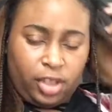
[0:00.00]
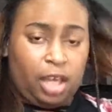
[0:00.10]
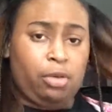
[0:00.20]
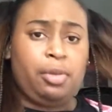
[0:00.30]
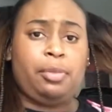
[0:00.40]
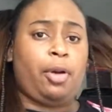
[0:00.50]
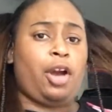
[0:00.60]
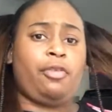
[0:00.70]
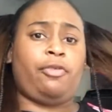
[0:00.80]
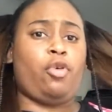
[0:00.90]
It would be
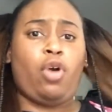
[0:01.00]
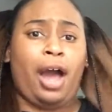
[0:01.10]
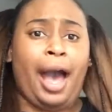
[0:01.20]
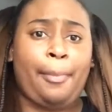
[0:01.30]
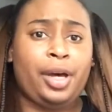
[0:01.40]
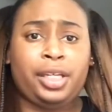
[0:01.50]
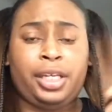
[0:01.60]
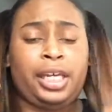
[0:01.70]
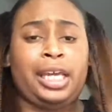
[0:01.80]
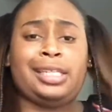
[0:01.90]
perfect for a high
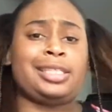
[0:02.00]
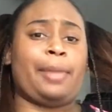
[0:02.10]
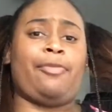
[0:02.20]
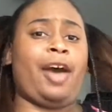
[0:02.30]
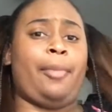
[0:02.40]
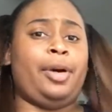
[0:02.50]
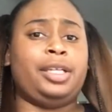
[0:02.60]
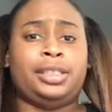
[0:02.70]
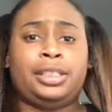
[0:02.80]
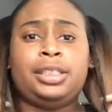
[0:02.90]
bun, any type of high
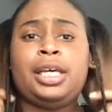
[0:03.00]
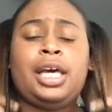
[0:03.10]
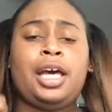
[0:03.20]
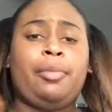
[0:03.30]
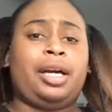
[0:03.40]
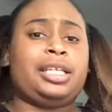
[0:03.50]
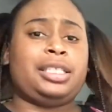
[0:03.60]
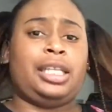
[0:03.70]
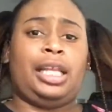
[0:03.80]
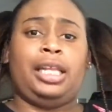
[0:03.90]
bun because
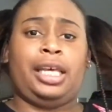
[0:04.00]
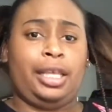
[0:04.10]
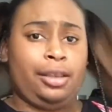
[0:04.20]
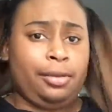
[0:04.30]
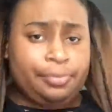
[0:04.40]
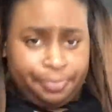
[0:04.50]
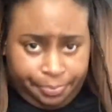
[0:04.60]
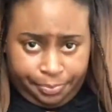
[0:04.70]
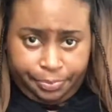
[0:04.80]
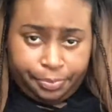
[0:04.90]
of the length.
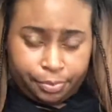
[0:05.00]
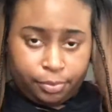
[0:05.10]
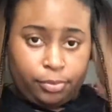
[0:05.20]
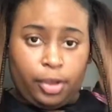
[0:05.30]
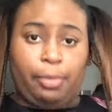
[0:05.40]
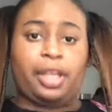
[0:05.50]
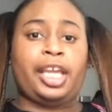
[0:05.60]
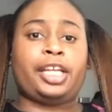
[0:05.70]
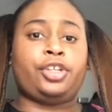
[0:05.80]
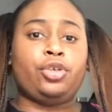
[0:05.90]
But
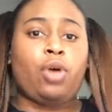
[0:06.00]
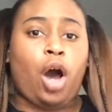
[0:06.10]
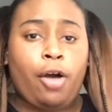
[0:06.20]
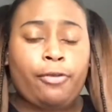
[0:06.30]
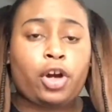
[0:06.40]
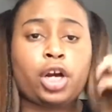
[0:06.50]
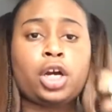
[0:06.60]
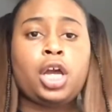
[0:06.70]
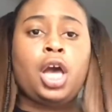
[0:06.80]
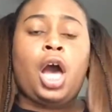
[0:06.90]
they do
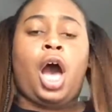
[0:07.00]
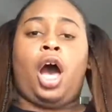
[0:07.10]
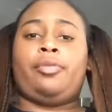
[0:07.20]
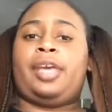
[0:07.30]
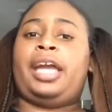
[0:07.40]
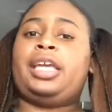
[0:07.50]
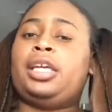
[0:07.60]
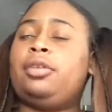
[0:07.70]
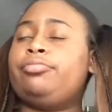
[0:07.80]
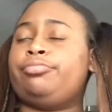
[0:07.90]
offer um,
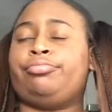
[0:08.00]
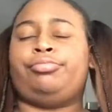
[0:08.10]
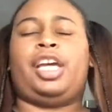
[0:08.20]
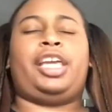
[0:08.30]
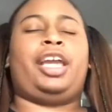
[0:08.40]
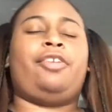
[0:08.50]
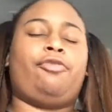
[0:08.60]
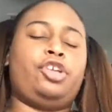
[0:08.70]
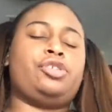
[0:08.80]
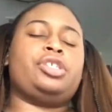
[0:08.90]
Yaki, hmm, not Yaki,
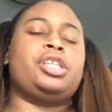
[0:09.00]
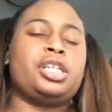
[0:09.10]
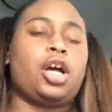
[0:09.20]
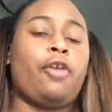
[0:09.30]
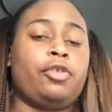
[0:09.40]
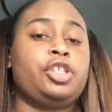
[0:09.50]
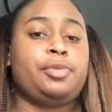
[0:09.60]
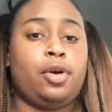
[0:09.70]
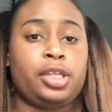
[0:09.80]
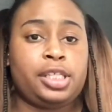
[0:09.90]
Free does offer this
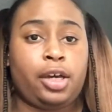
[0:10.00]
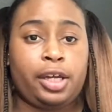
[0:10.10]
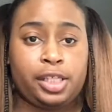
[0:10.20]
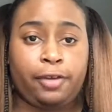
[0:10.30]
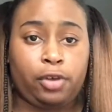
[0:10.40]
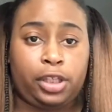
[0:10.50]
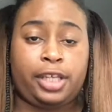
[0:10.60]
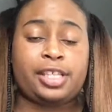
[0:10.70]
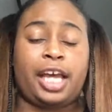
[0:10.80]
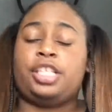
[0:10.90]
ponytail in different
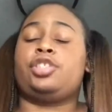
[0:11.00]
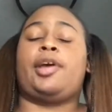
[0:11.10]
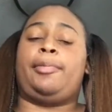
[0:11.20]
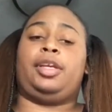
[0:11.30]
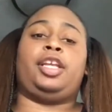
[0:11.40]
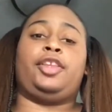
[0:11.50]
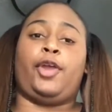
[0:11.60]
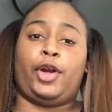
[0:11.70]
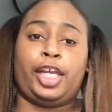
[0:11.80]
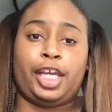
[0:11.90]
lengths. I just happened to get the
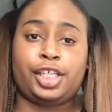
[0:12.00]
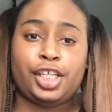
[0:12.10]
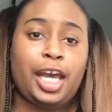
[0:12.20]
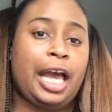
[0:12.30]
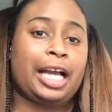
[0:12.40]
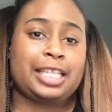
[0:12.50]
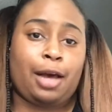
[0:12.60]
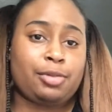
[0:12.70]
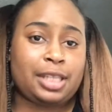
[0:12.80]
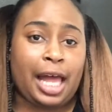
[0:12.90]
30 inch because I
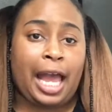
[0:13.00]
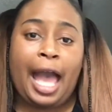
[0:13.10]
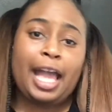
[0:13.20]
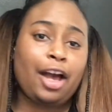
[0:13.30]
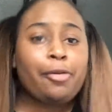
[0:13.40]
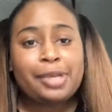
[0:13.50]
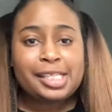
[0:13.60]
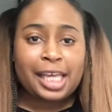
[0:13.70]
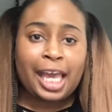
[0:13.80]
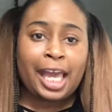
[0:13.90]
was like, I ain't going to be
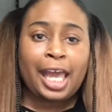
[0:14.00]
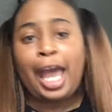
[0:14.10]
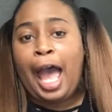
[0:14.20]
scared.